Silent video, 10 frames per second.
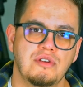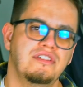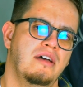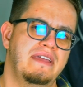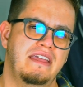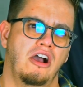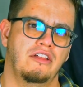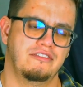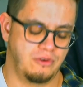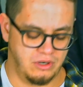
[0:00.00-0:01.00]
So our thought being
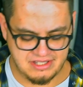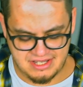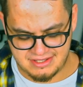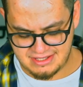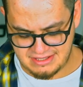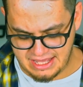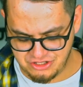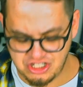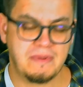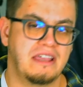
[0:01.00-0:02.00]
on the forward assist is
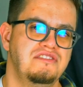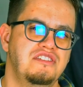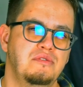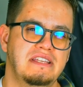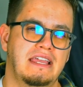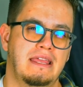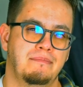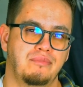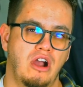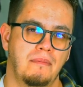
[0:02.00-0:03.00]
that just because using it
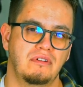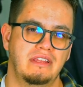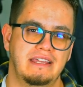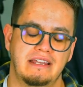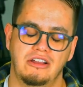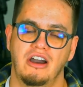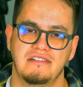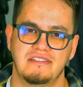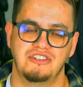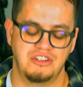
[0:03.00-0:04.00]
improperly can
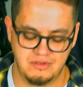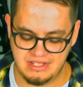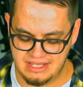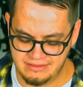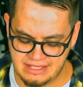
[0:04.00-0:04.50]
cause issues,